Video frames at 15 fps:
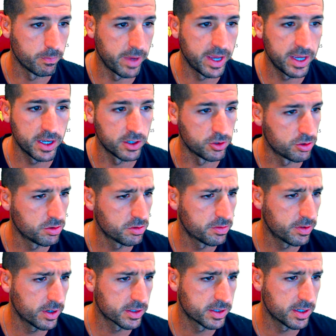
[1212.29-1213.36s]
May and June,
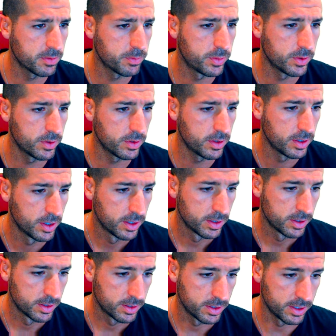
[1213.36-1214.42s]
for example.
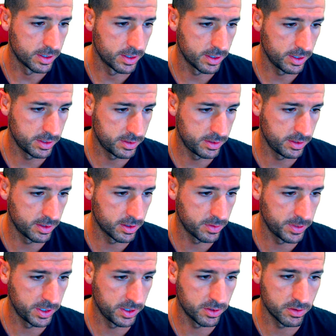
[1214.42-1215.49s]
Let's see how
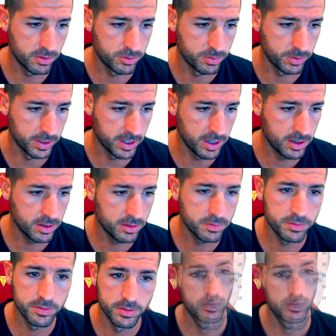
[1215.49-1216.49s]
many rows we have.